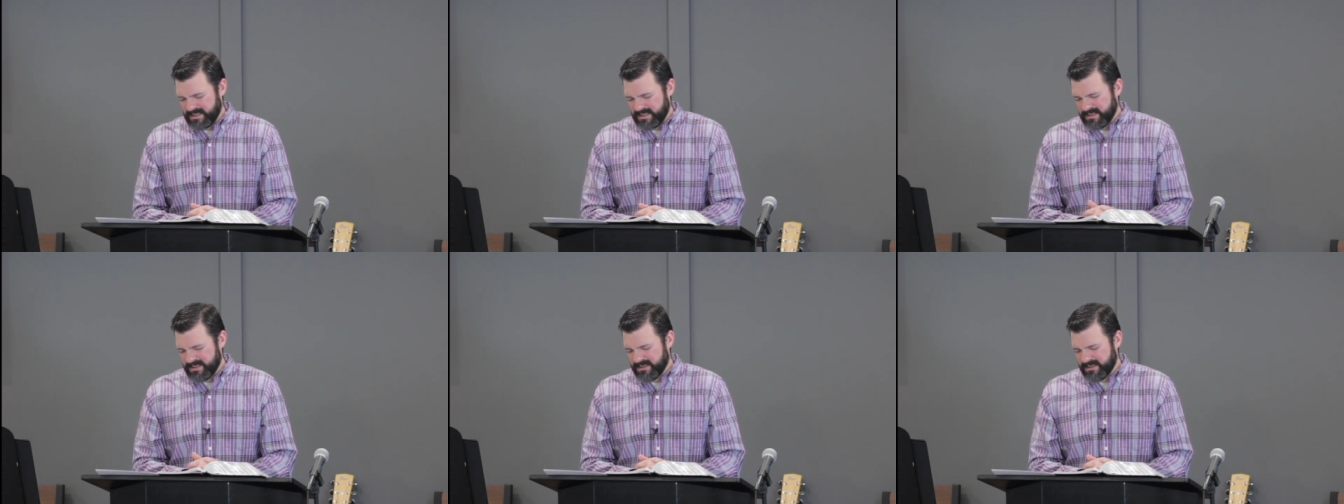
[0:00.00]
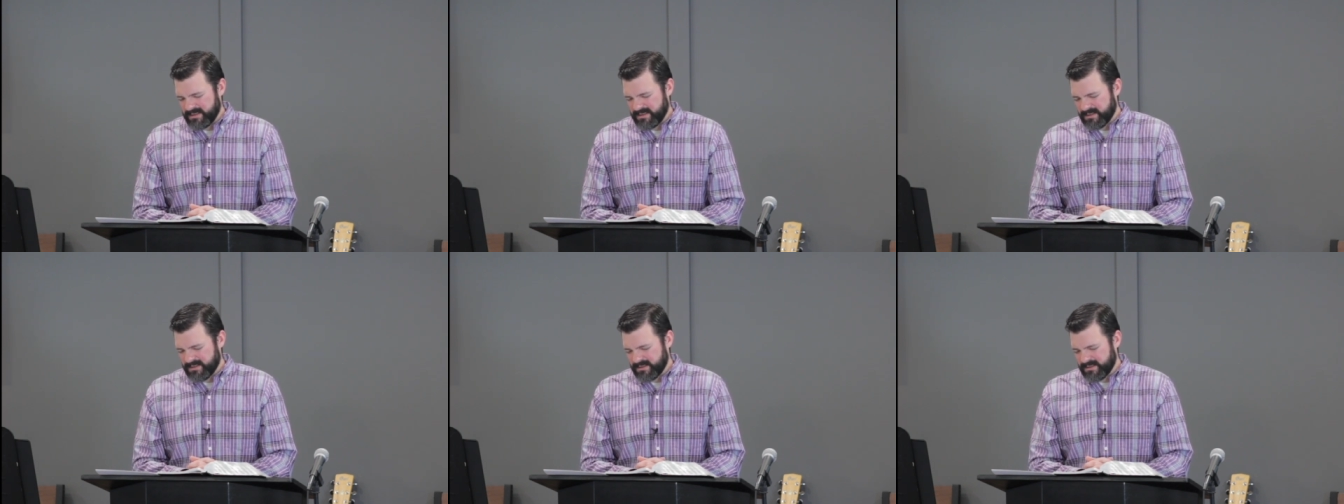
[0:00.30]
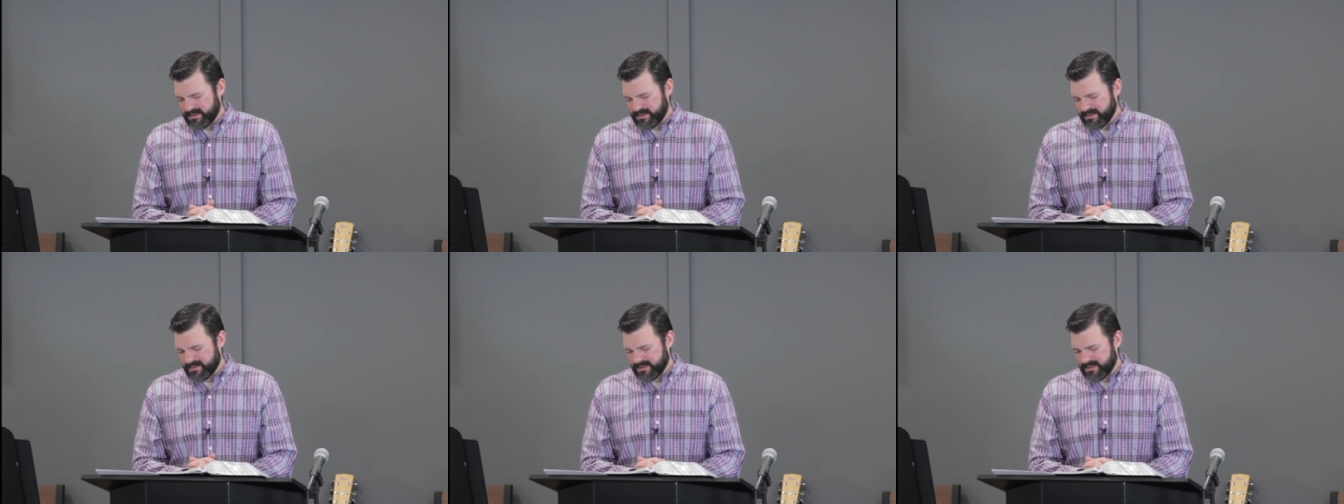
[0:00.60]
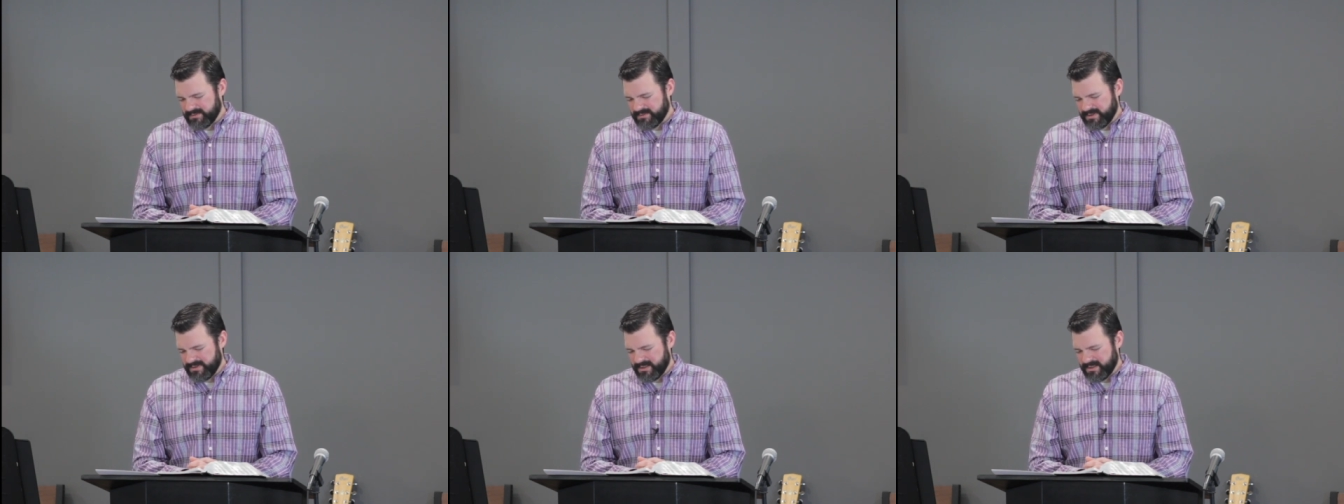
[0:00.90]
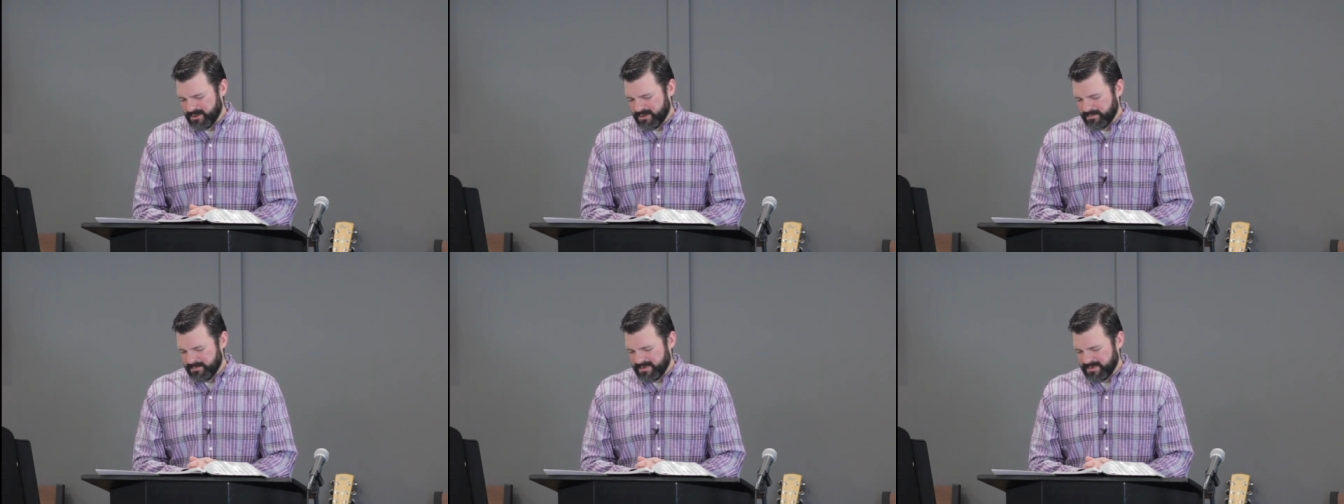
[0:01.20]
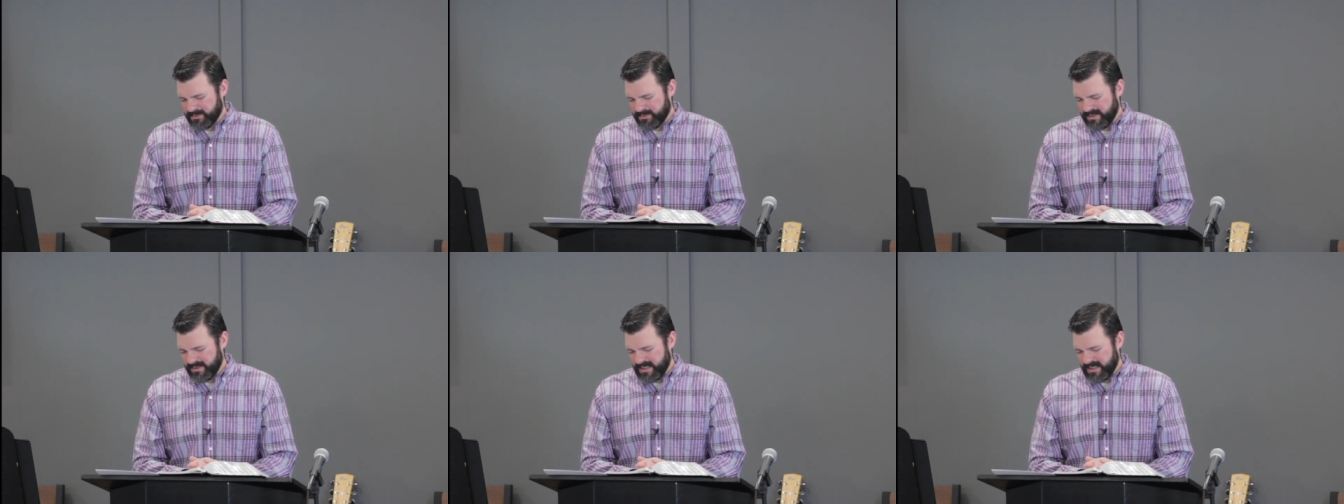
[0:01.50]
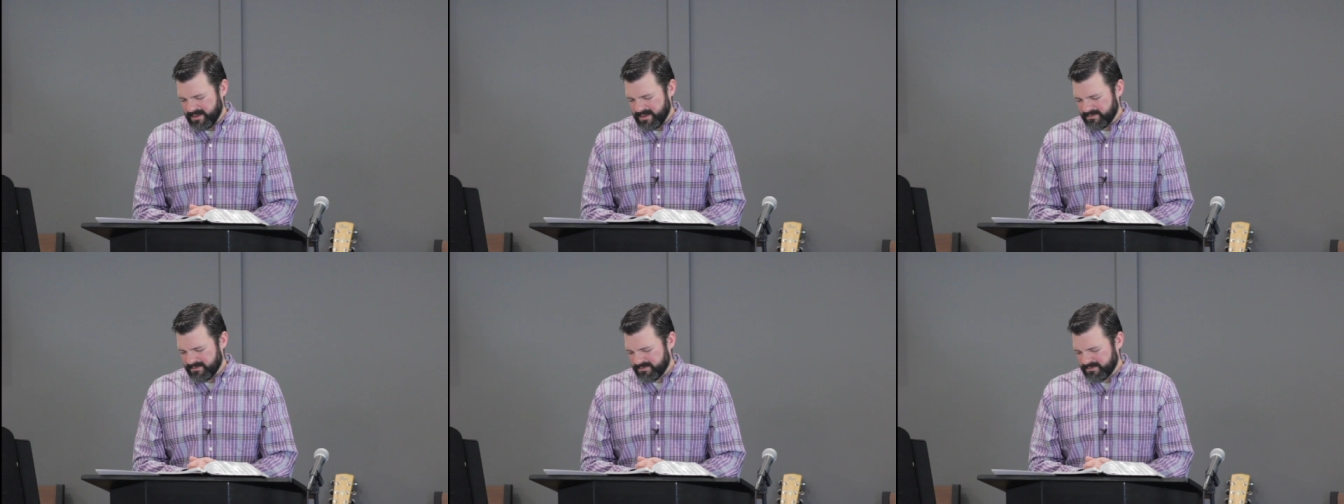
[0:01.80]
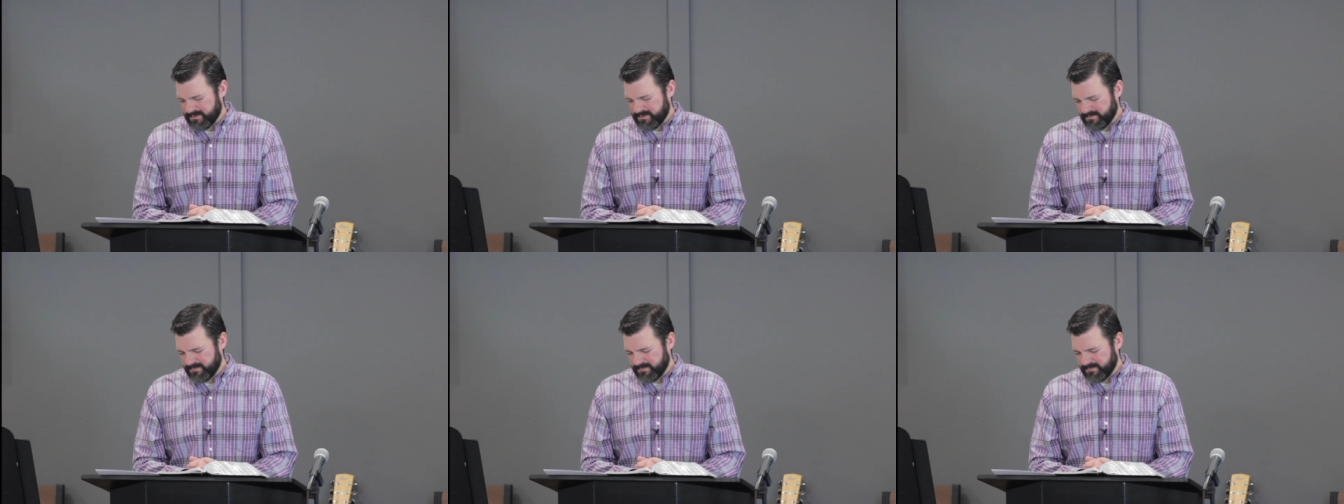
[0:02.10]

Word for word: in the living hope that we have.